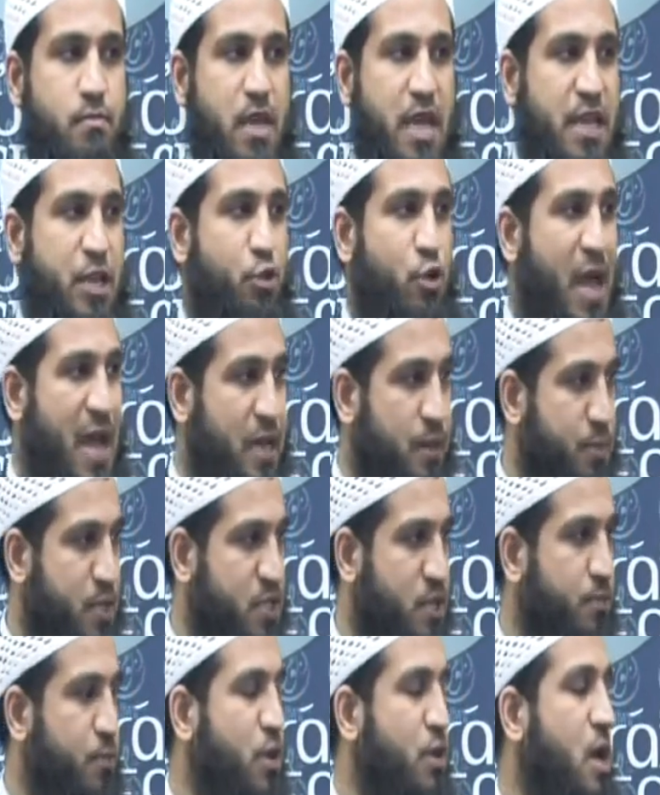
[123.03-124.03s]
a
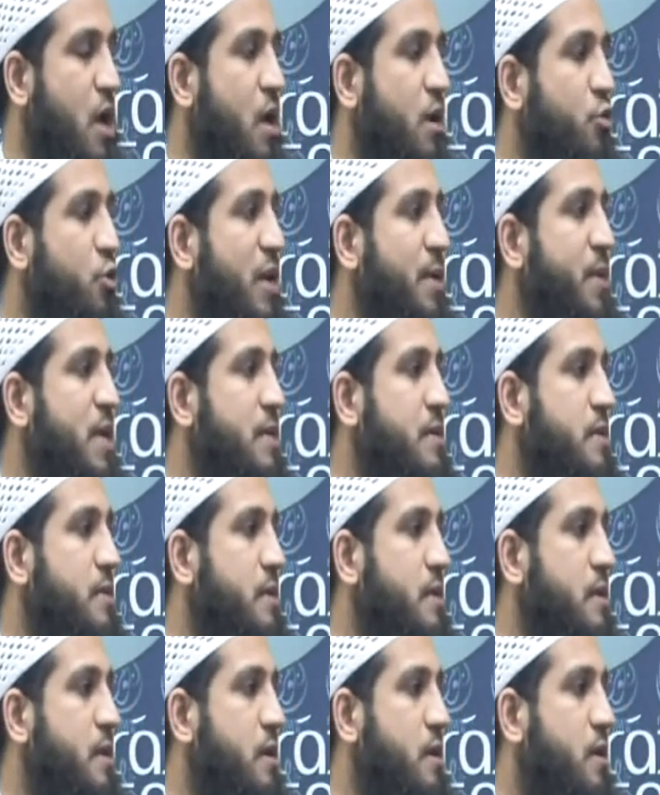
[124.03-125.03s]
unanimous agreement
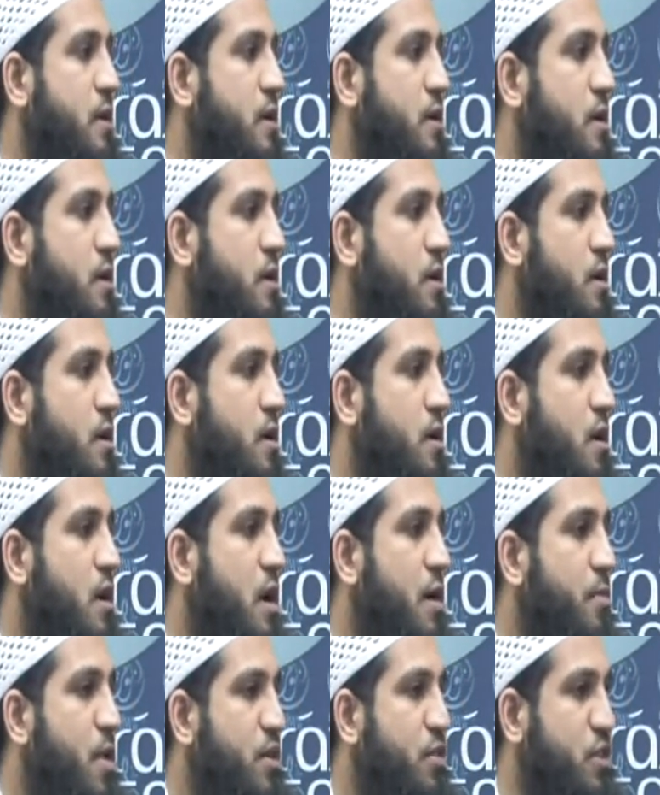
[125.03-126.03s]

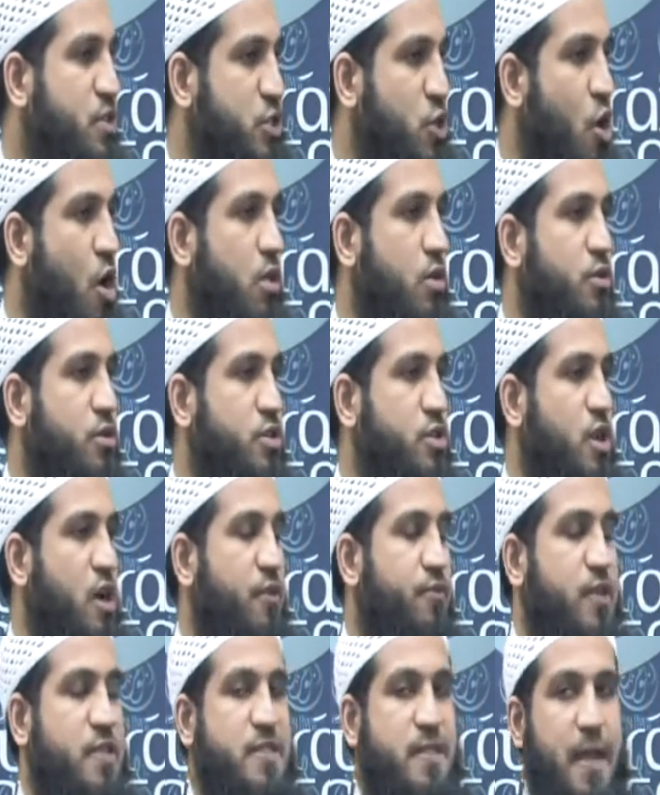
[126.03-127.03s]
among the scholars
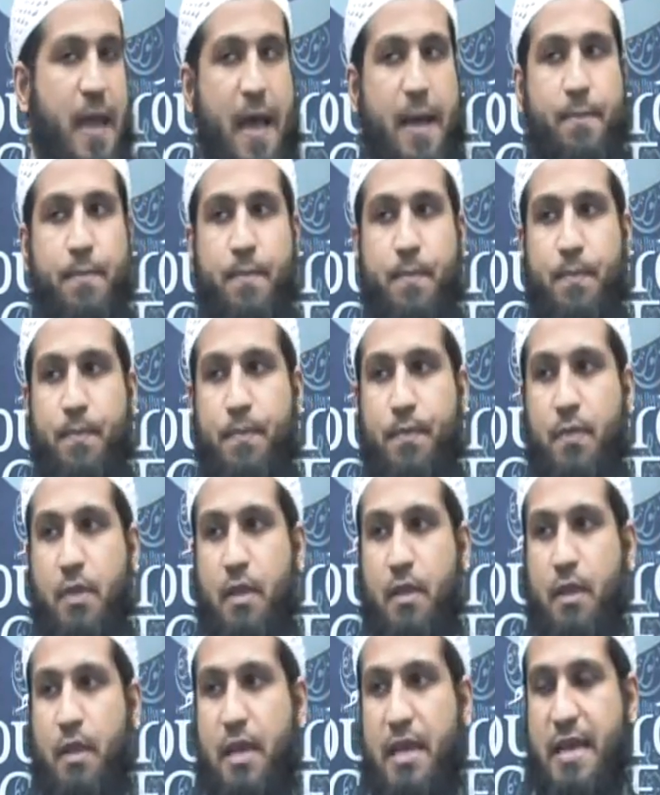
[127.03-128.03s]
of Islam
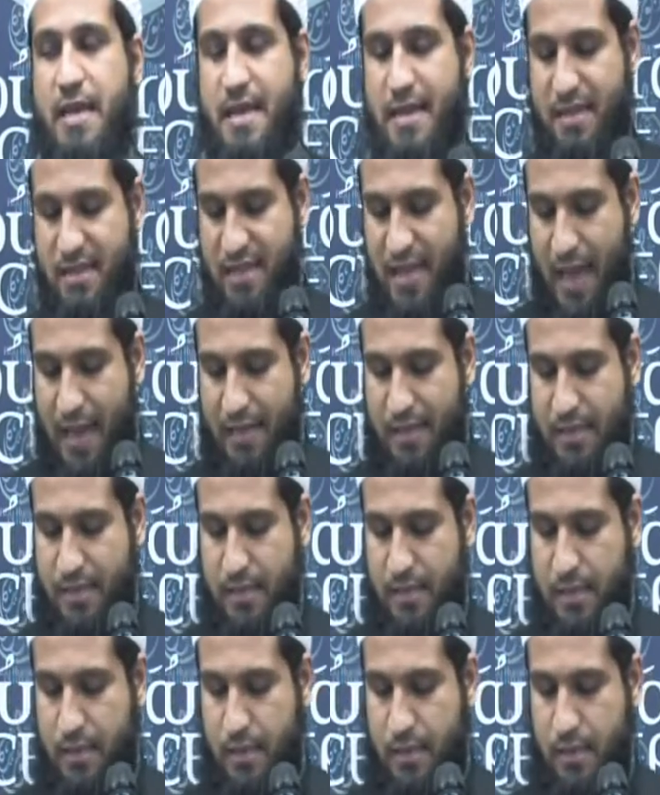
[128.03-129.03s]

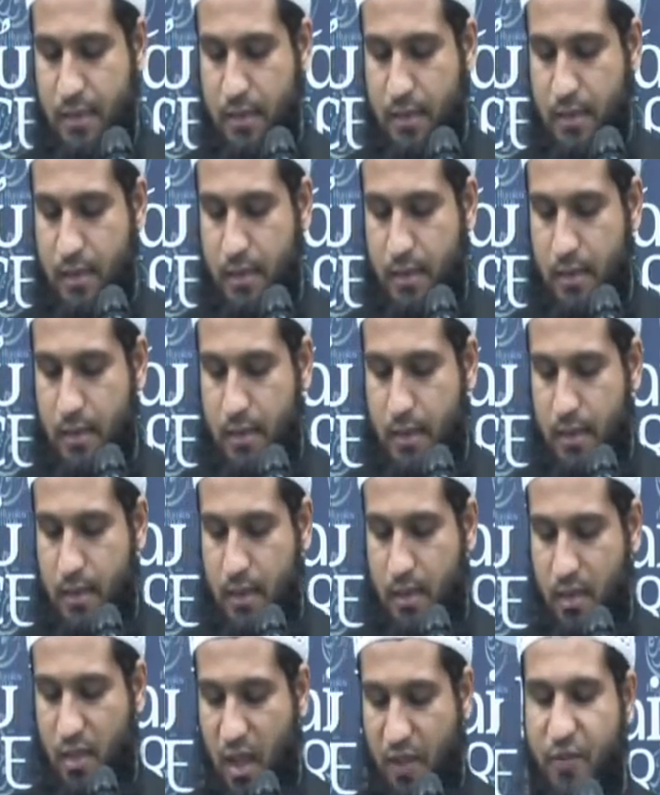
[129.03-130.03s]
that
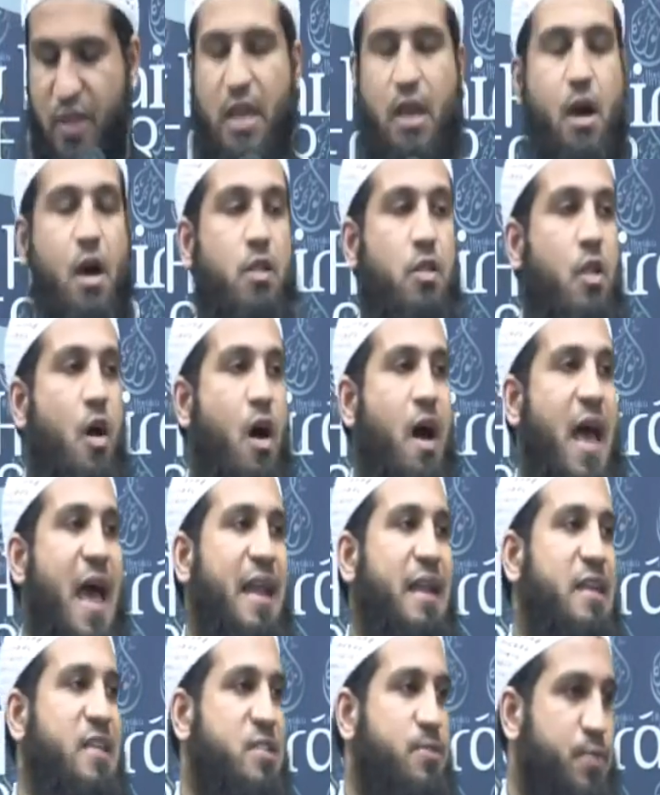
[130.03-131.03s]
loving Allah
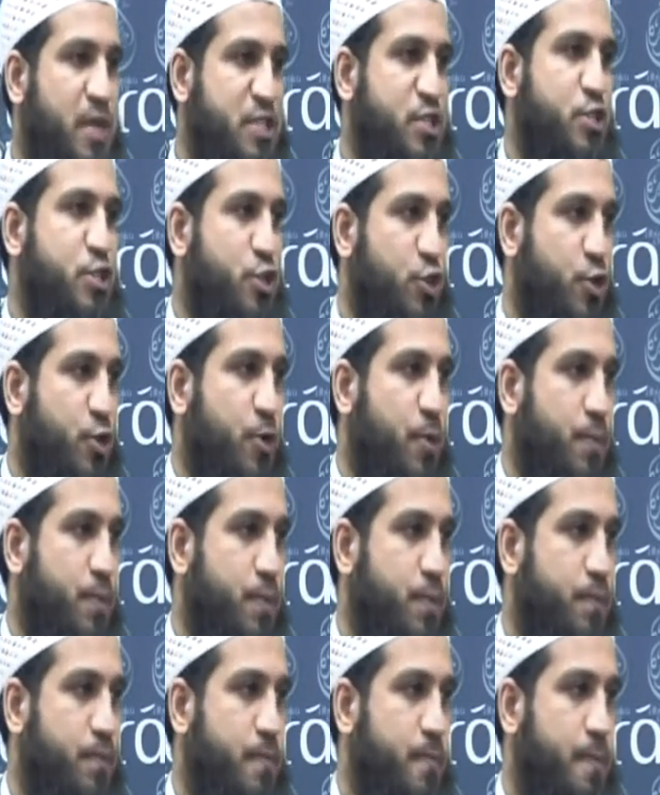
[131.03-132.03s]
and His Messenger
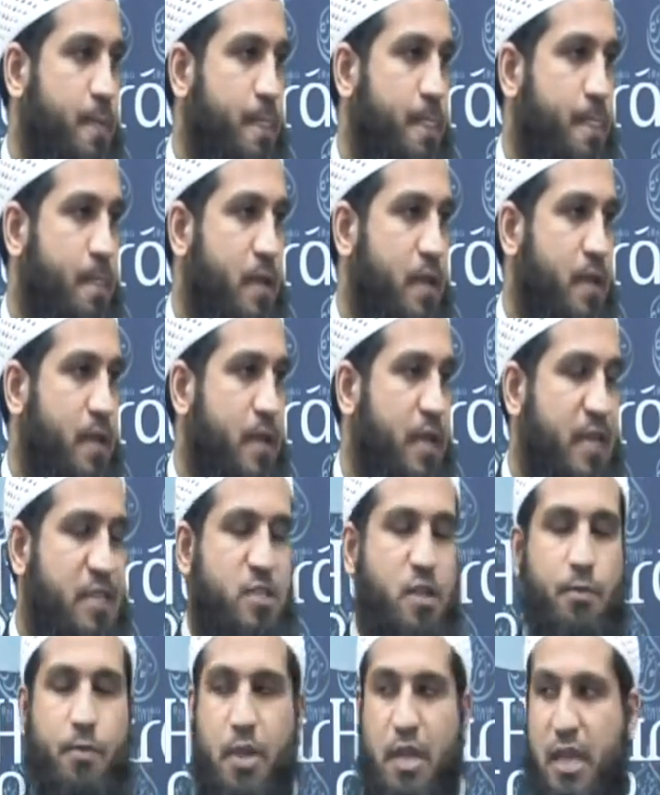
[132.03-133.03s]

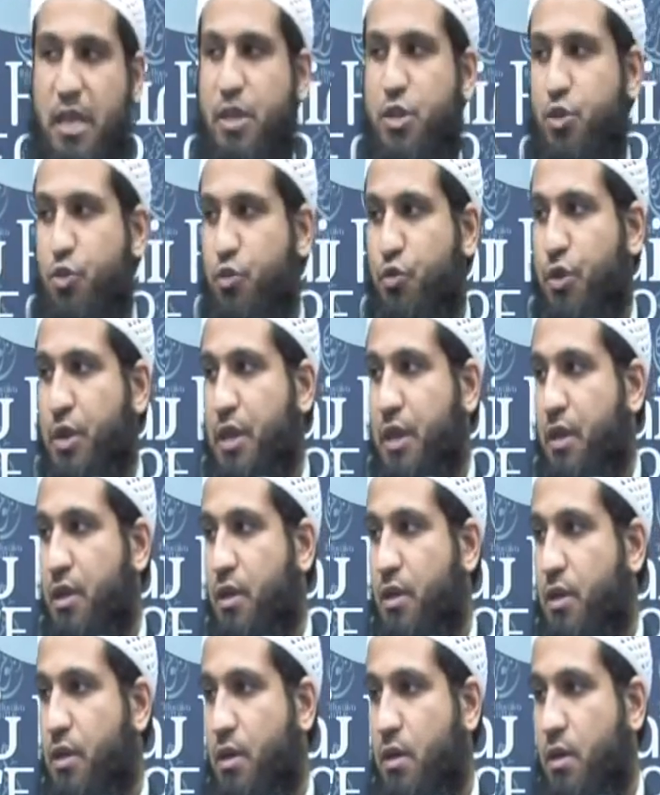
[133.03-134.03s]
is obligatory
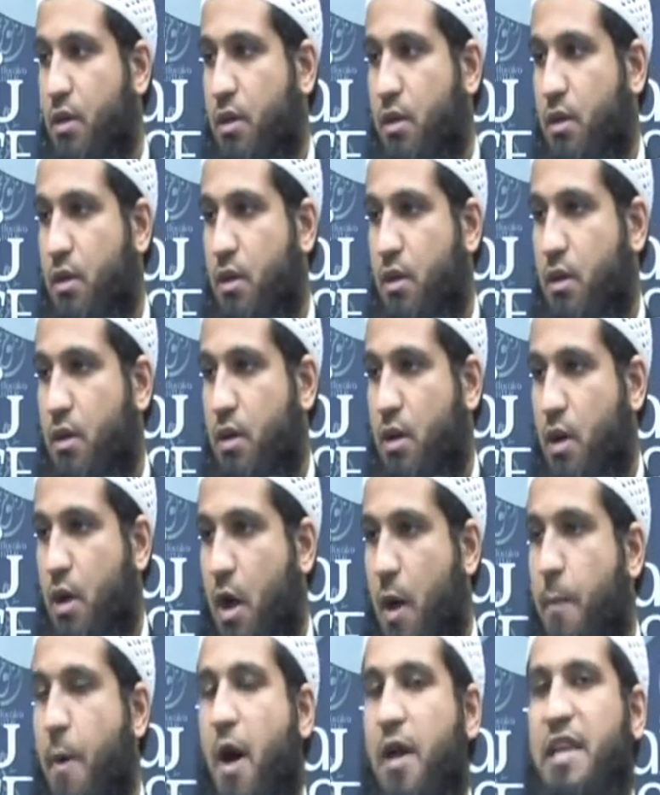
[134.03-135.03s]

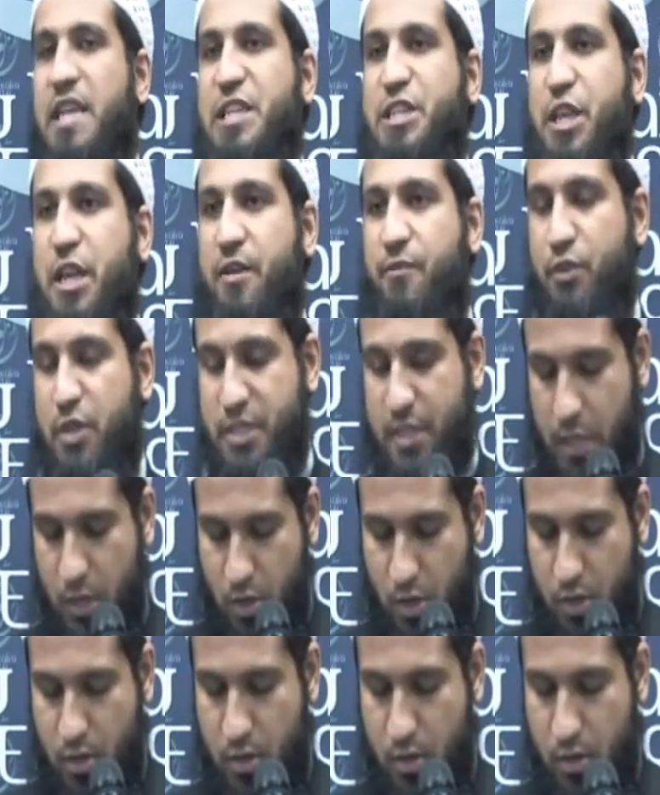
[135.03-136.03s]
upon each and every
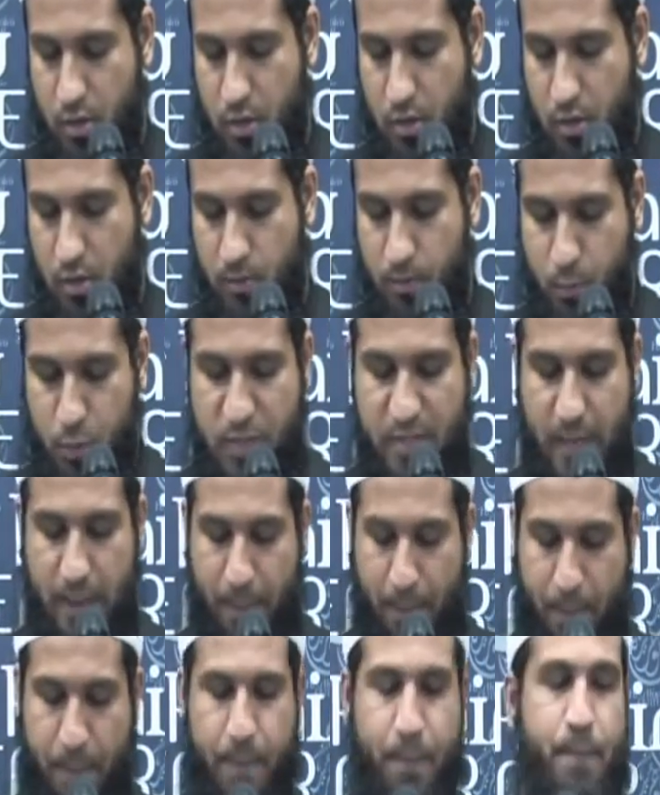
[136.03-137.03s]
single Muslim.